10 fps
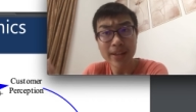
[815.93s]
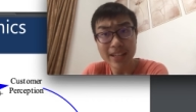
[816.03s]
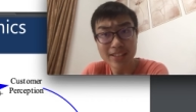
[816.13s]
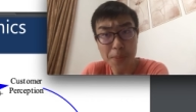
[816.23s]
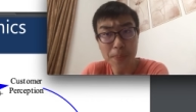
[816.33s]

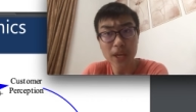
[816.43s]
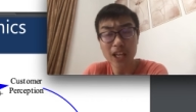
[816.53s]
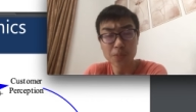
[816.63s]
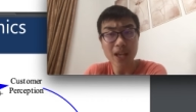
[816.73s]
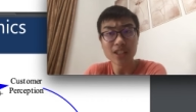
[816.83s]
ex
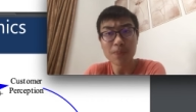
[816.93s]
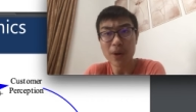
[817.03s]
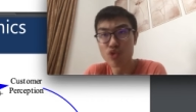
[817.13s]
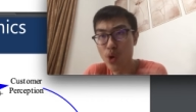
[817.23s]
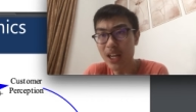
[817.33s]
expensive
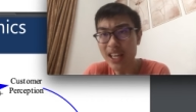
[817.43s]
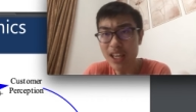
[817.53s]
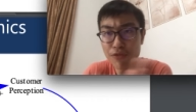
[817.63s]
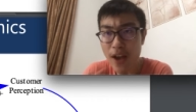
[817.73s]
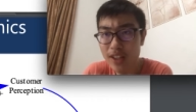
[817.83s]
but really
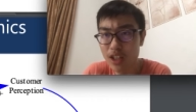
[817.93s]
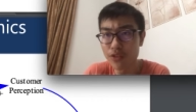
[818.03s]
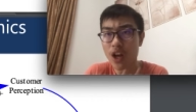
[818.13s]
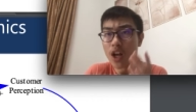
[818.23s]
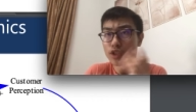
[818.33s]
effective
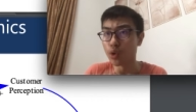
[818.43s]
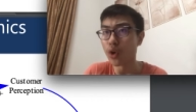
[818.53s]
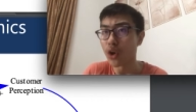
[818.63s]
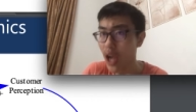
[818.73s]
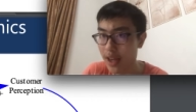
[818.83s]

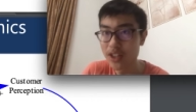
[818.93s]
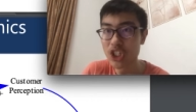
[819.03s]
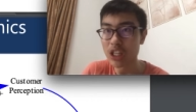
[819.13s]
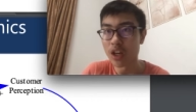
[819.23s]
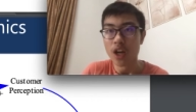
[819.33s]
solar
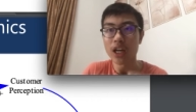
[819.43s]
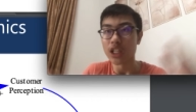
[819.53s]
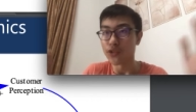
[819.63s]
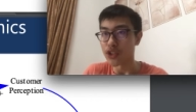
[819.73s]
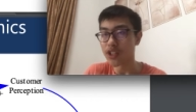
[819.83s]
energy kind
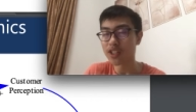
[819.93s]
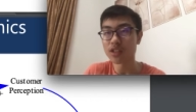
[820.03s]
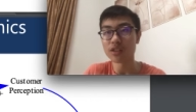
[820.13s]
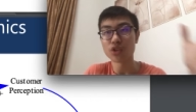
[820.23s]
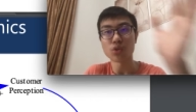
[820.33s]
of a
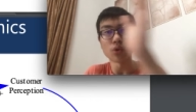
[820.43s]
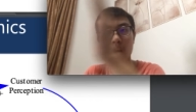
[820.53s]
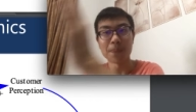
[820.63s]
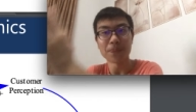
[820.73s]
system to um,